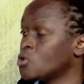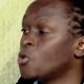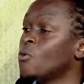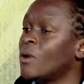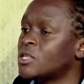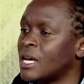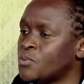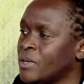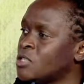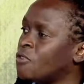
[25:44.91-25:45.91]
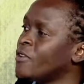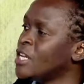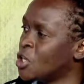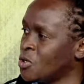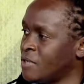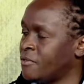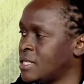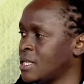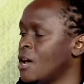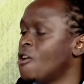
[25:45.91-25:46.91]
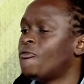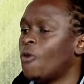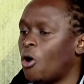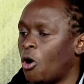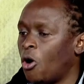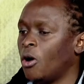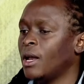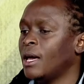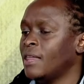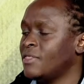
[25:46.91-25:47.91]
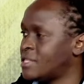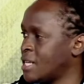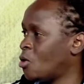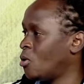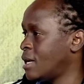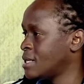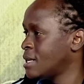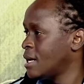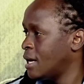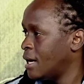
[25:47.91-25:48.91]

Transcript: So we want a spirit of inclusivity yeah. for all the stakeholders